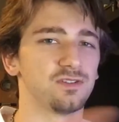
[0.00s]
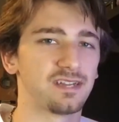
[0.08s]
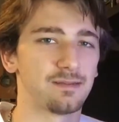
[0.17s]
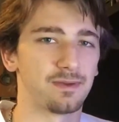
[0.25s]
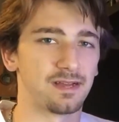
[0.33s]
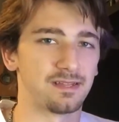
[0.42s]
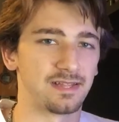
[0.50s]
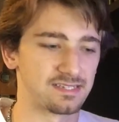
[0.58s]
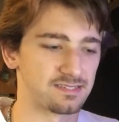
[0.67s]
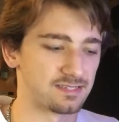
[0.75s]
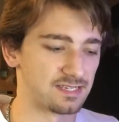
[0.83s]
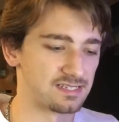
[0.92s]
looking at my like
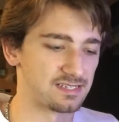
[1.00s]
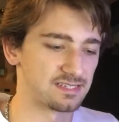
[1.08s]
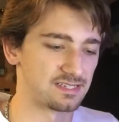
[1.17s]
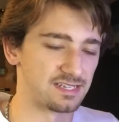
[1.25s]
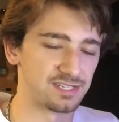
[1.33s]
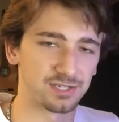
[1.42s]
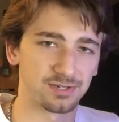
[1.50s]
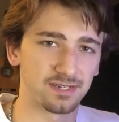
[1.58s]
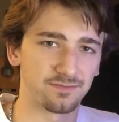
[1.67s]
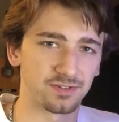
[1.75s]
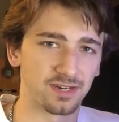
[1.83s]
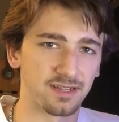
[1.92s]
statistics and history
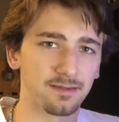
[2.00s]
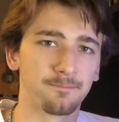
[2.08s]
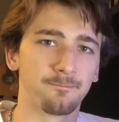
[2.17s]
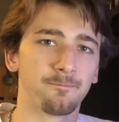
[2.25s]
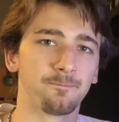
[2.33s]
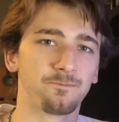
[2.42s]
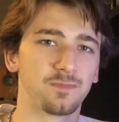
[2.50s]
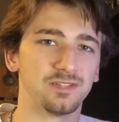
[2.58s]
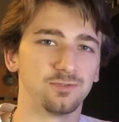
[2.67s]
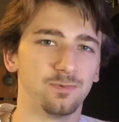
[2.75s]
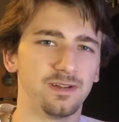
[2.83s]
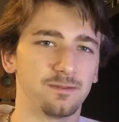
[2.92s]
of trading,
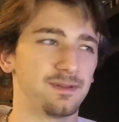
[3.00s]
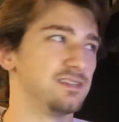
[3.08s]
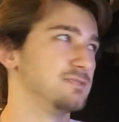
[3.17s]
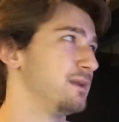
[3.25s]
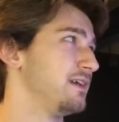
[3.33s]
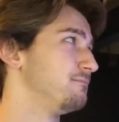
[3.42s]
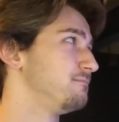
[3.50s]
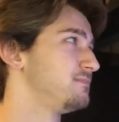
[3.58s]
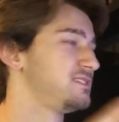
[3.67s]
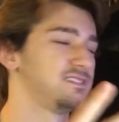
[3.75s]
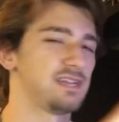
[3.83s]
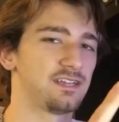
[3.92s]
it's weird because my
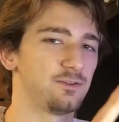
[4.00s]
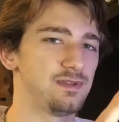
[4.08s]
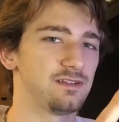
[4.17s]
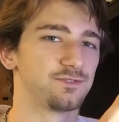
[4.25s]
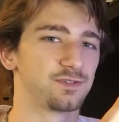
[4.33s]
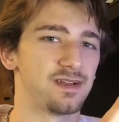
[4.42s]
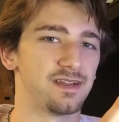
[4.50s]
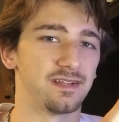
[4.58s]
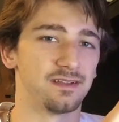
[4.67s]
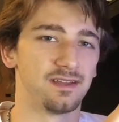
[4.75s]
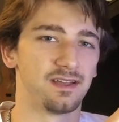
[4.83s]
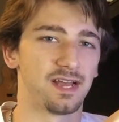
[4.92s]
second week of
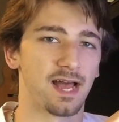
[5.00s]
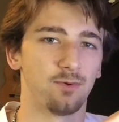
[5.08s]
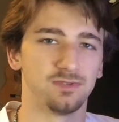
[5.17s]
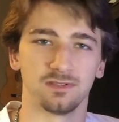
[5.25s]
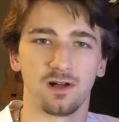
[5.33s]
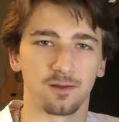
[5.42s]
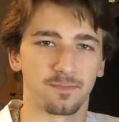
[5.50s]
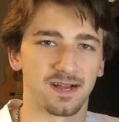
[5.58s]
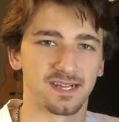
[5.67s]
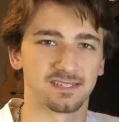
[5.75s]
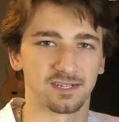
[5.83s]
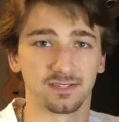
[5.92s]
trading, I was long
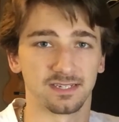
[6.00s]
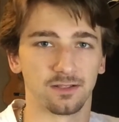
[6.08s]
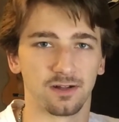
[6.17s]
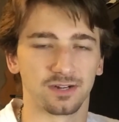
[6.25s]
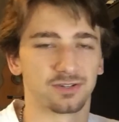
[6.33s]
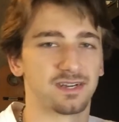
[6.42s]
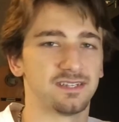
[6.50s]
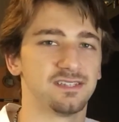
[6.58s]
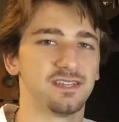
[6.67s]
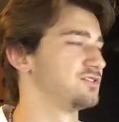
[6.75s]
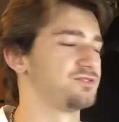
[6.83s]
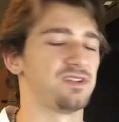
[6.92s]
biased. I only did long
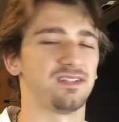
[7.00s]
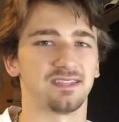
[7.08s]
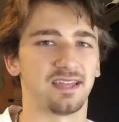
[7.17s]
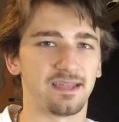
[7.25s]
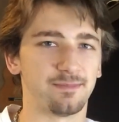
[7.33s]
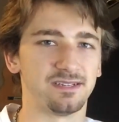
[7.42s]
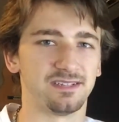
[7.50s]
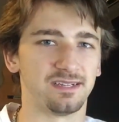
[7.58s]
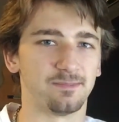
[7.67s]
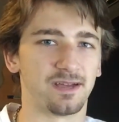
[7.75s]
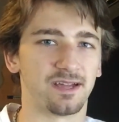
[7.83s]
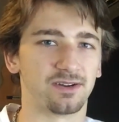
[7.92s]
trades. I was trading like the
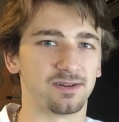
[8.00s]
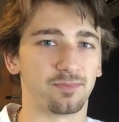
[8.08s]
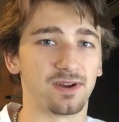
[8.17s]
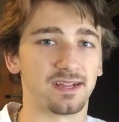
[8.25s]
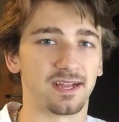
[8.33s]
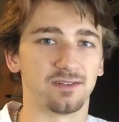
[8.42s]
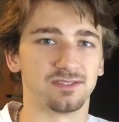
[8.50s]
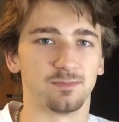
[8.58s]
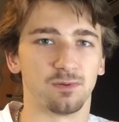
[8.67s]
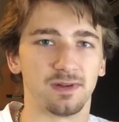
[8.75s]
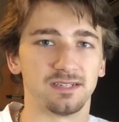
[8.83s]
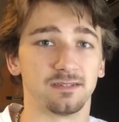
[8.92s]
ABCD pattern and breakouts and
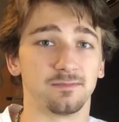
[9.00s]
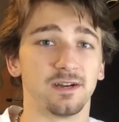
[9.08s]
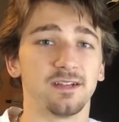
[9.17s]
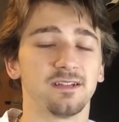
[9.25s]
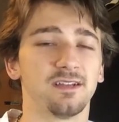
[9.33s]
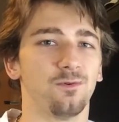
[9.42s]
momentum, right?